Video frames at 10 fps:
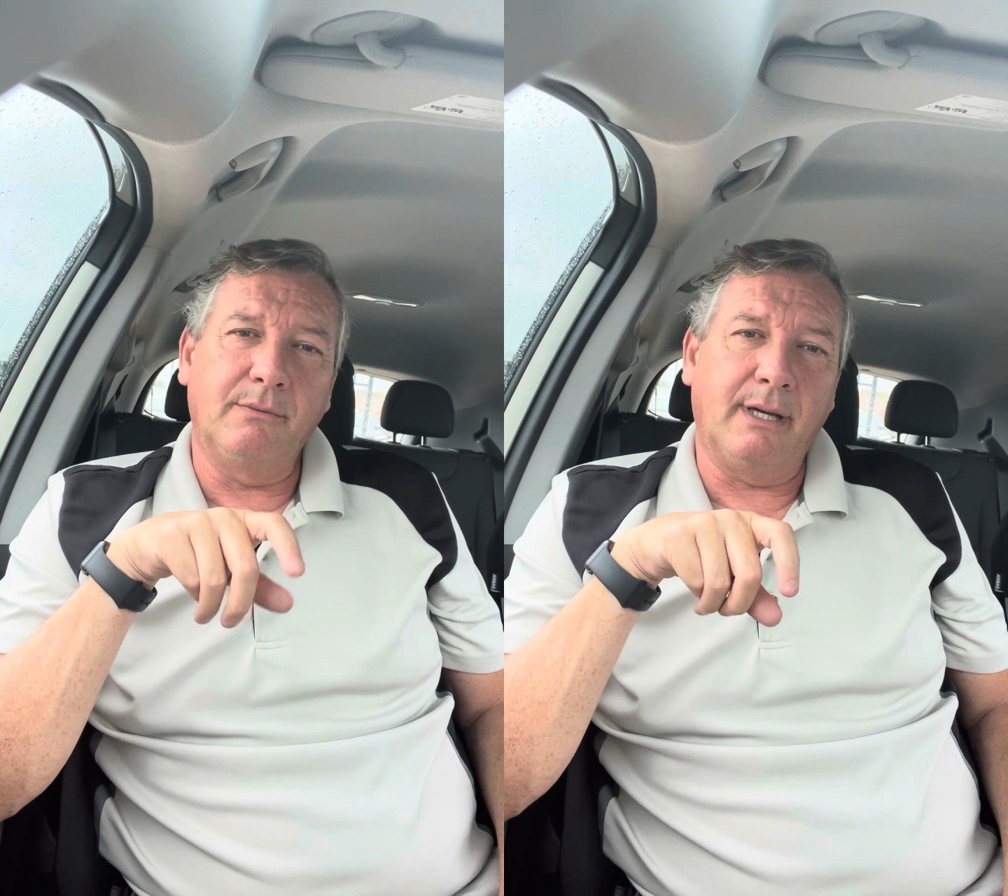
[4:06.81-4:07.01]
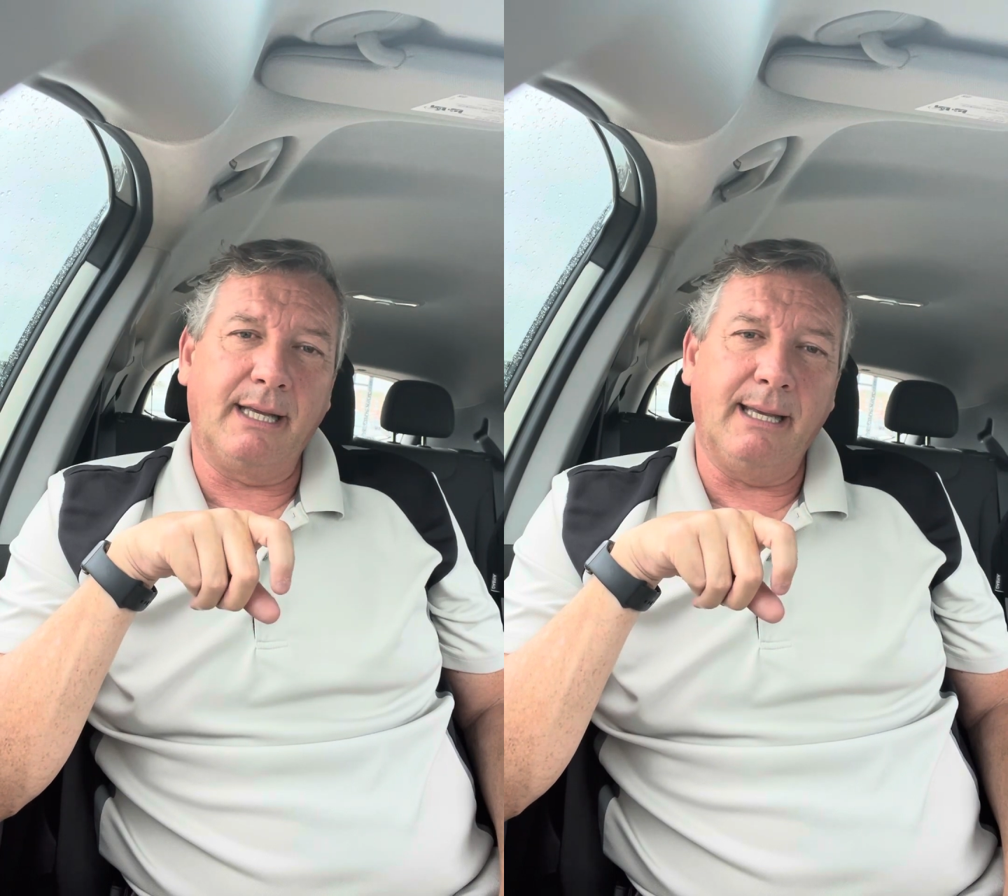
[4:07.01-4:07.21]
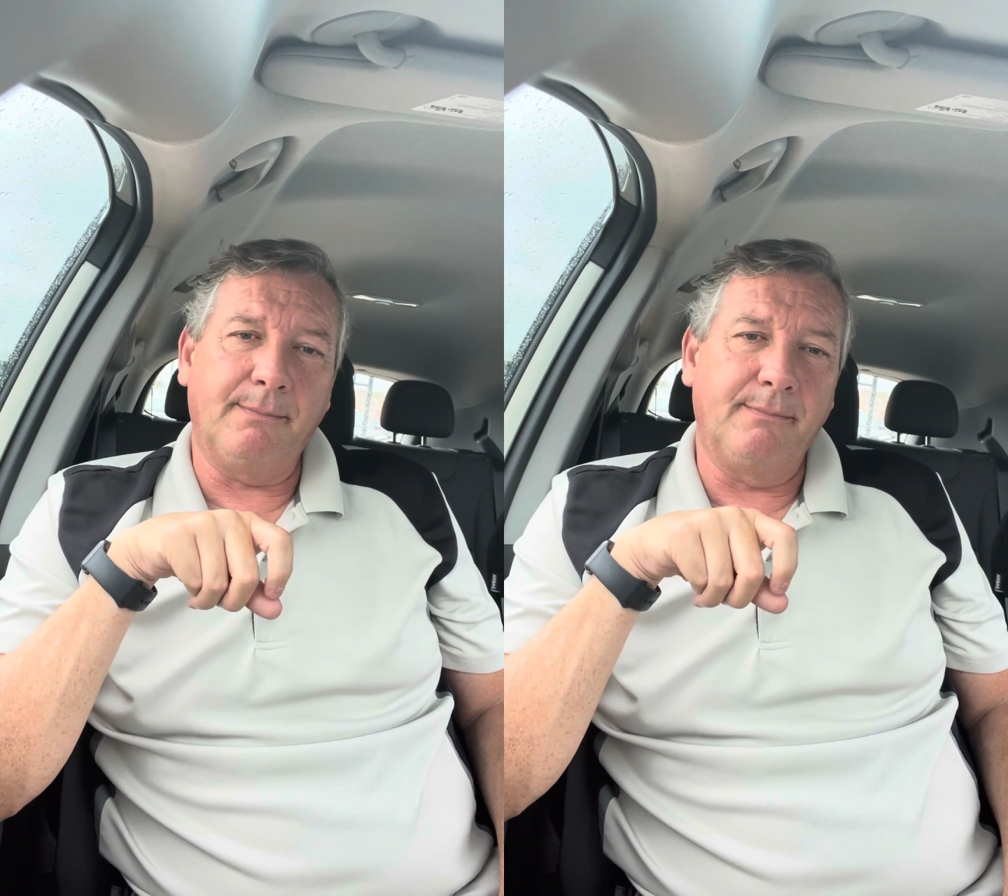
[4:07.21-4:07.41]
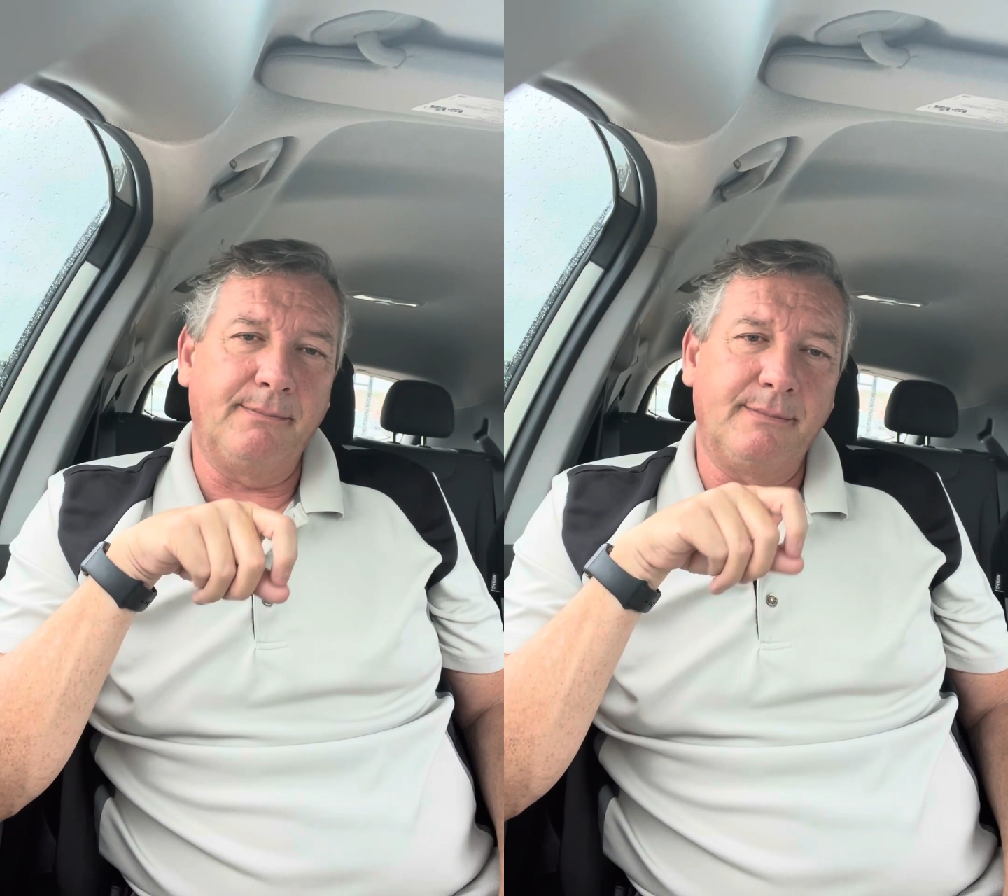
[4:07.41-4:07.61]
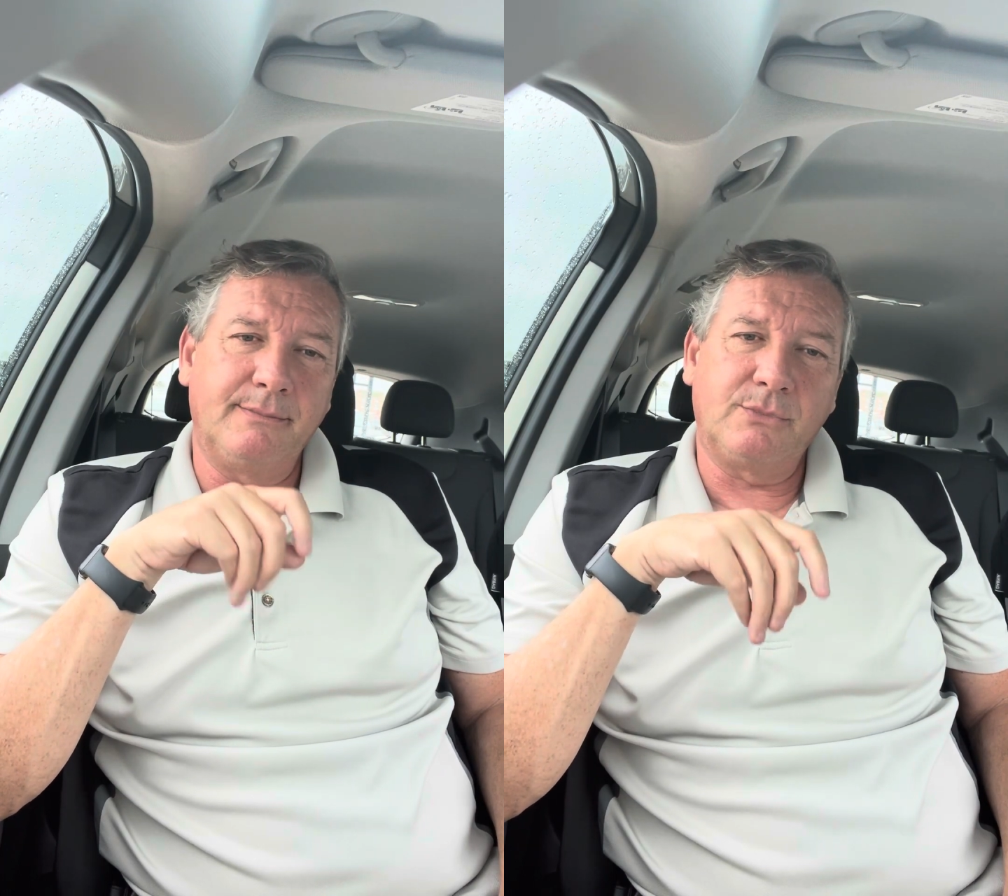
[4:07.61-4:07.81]
I kept
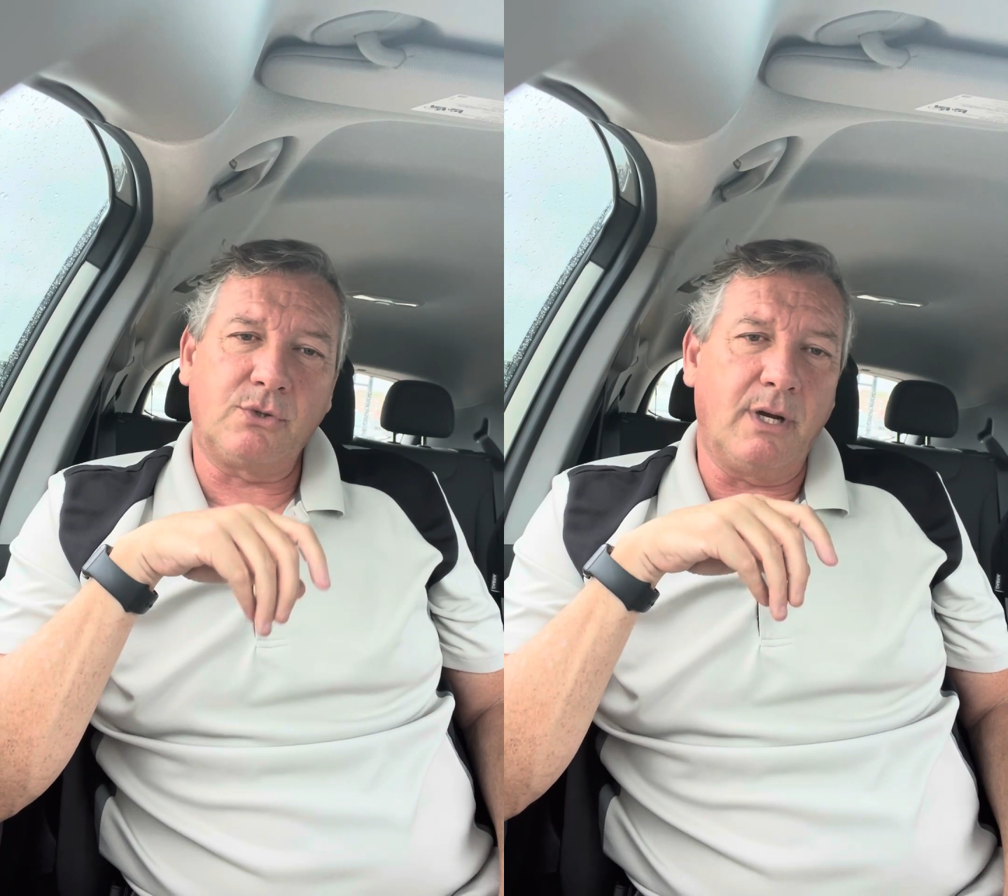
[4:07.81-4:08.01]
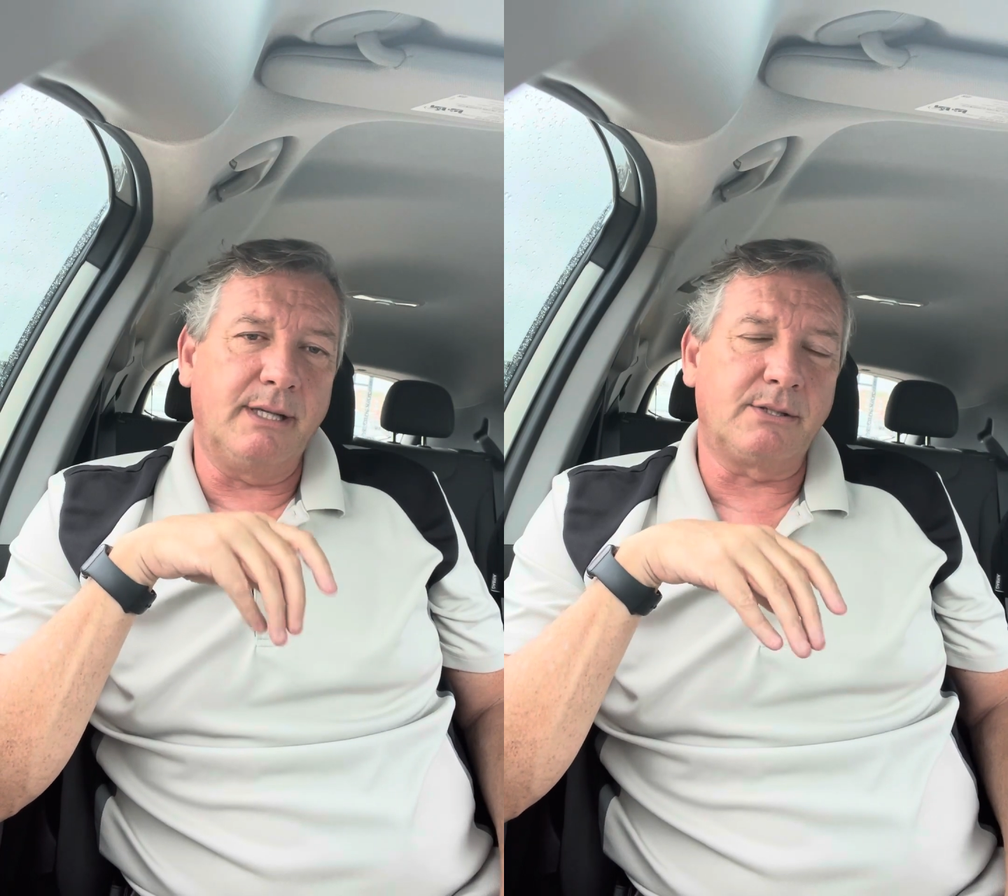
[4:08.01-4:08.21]
trying.